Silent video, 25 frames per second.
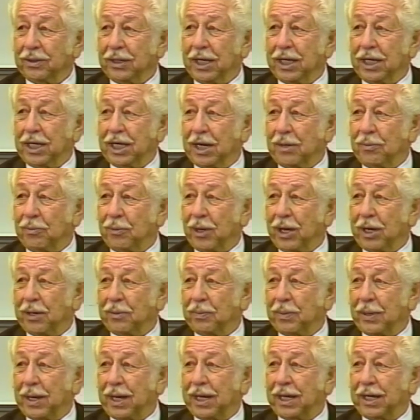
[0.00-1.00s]
they come
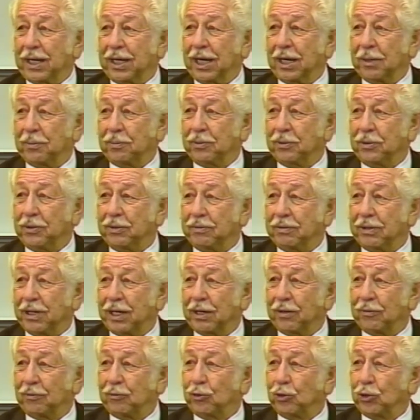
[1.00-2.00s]
right back up and you've
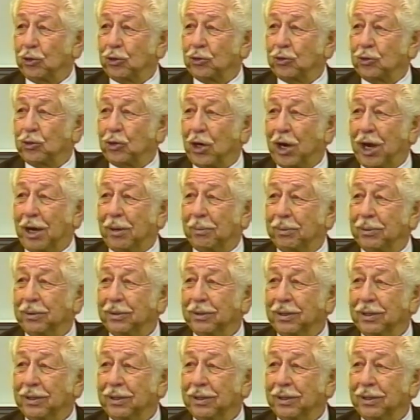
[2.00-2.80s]
got a full crop.